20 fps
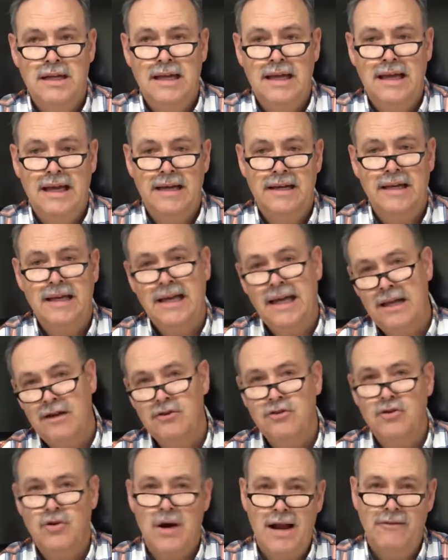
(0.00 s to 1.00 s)
and again,
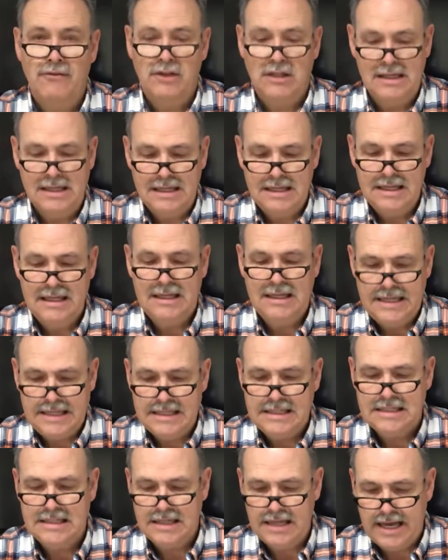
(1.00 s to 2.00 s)
traveling
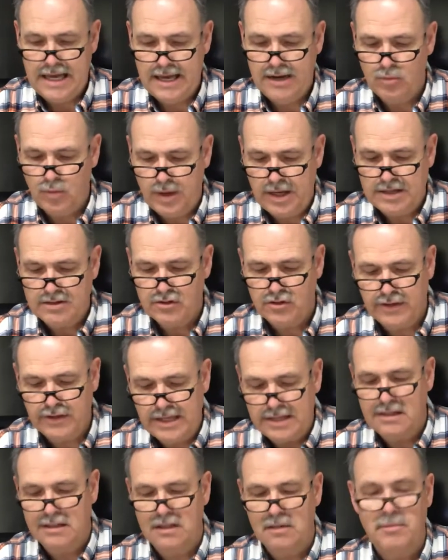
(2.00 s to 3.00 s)
east and west. So
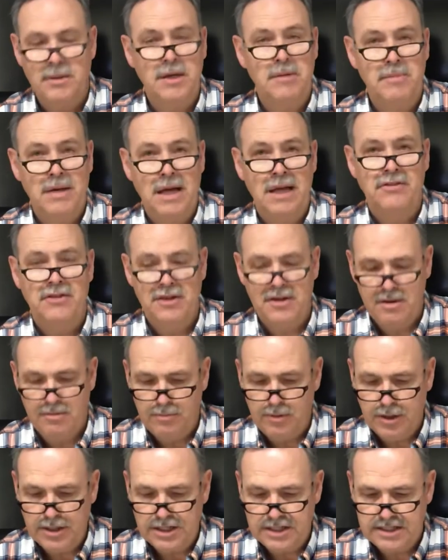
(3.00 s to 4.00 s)
that's a little bit about the
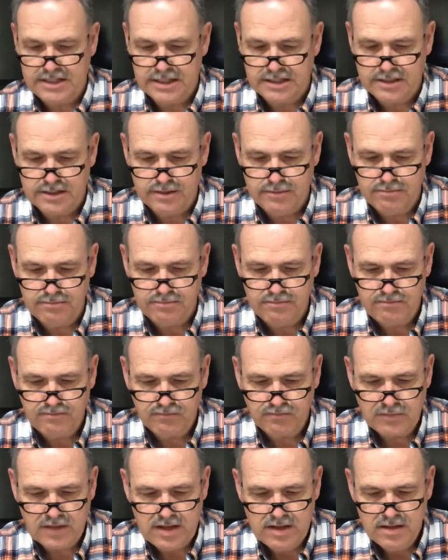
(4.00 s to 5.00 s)
numbering system.
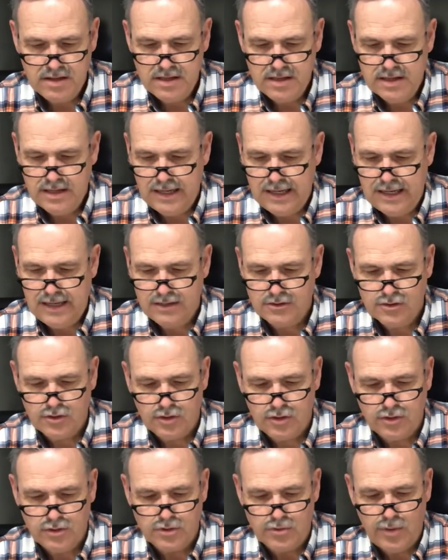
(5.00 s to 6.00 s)
So
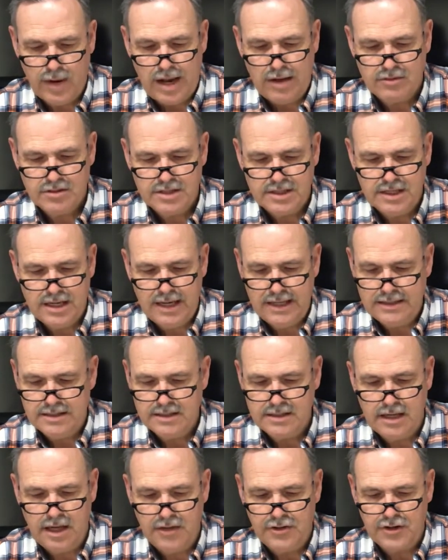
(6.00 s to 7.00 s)
those route
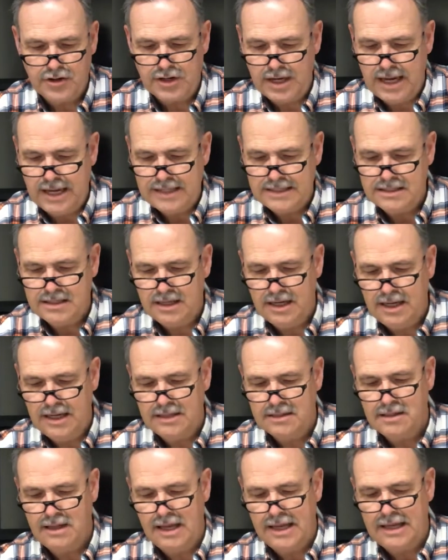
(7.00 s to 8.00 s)
signs, other guide
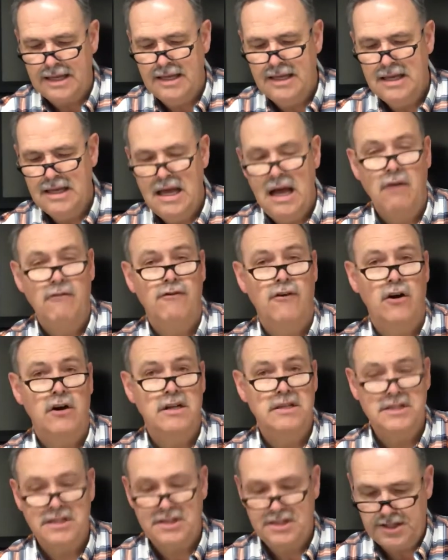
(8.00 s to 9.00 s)
signs like how far
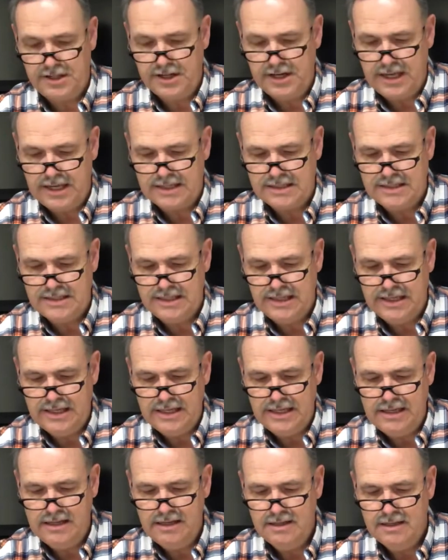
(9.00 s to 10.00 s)
is it to the next
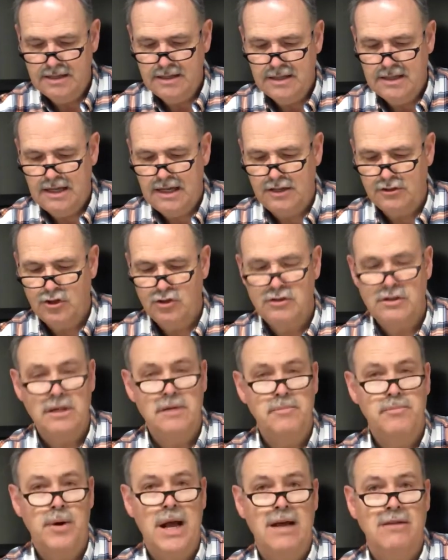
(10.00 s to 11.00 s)
city, usually
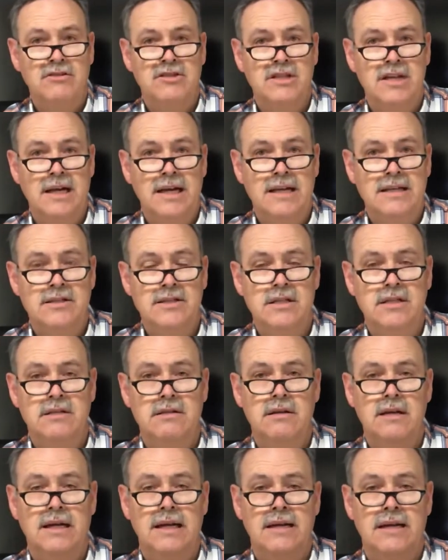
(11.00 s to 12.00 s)
brown signs
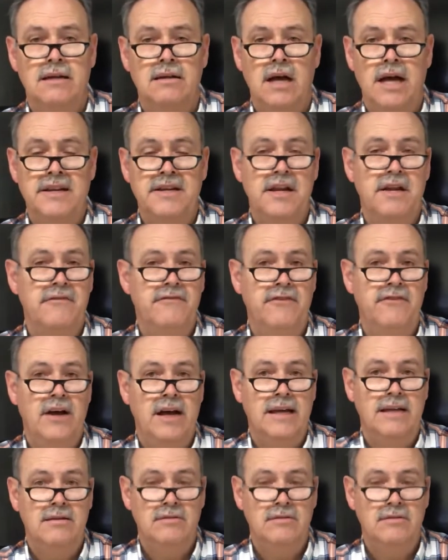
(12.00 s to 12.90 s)
identify